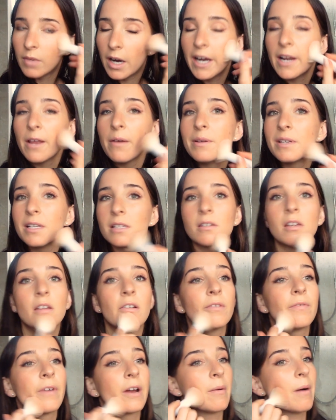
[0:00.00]
I know it doesn't
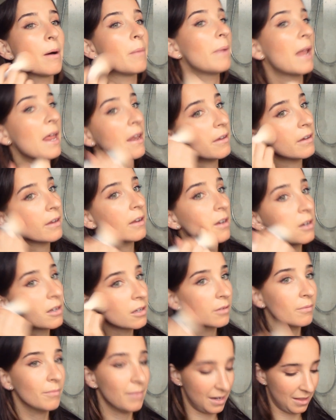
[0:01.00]
look very well blended,
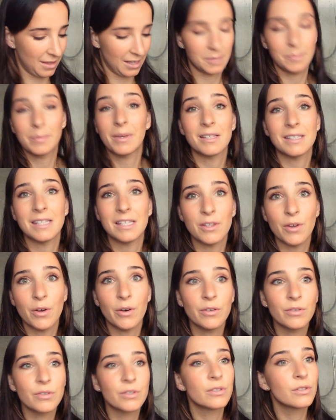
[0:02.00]
and that's because it's
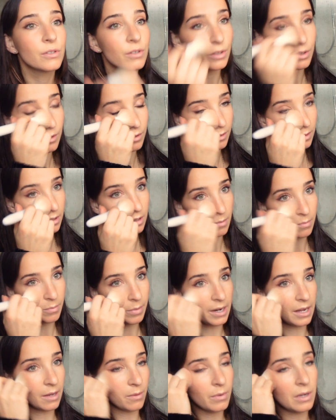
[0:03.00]
not.
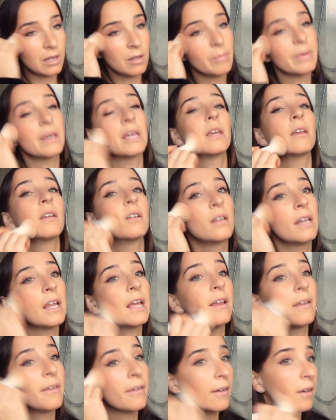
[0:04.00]
But it will be
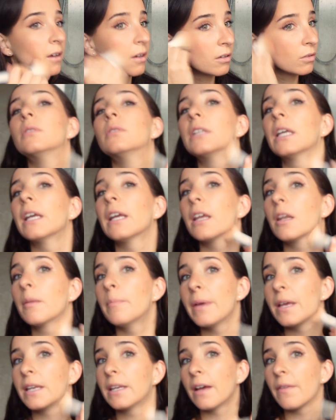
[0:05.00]
later. I'll take it a
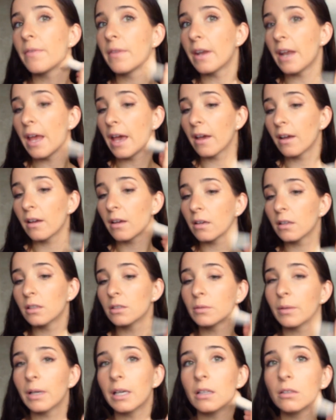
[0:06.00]
bit down the neck
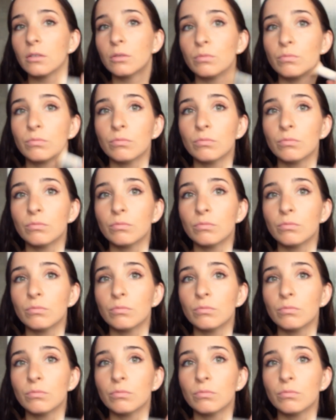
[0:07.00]
as well.